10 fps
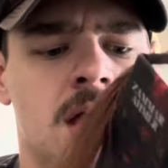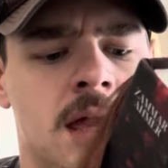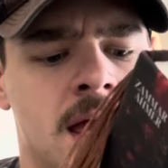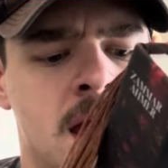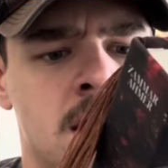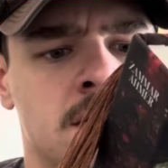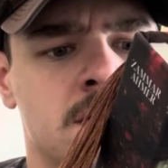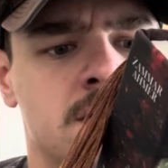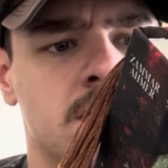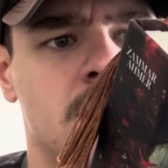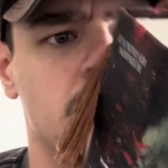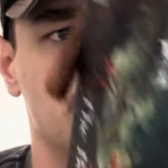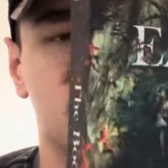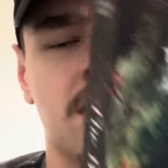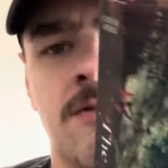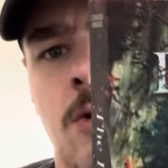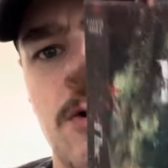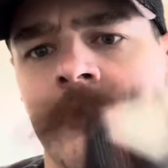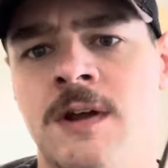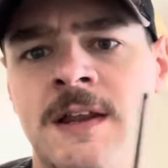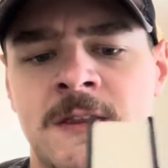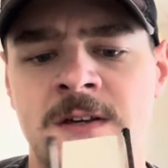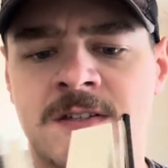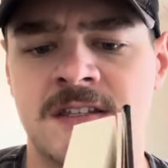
and I'm looking forward to reading this.